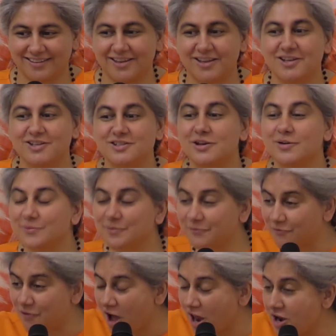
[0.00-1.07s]
So
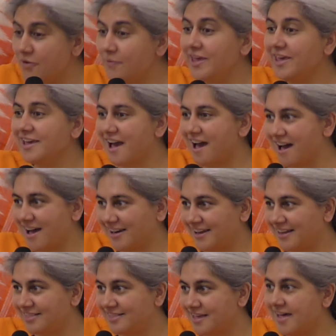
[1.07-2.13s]
following
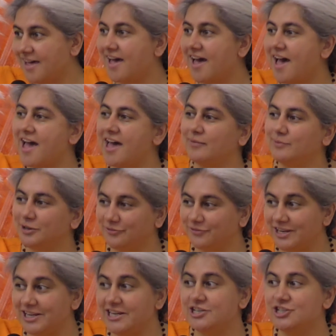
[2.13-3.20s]
Ananda, I will
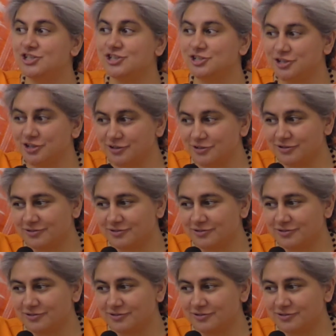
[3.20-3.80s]
reach to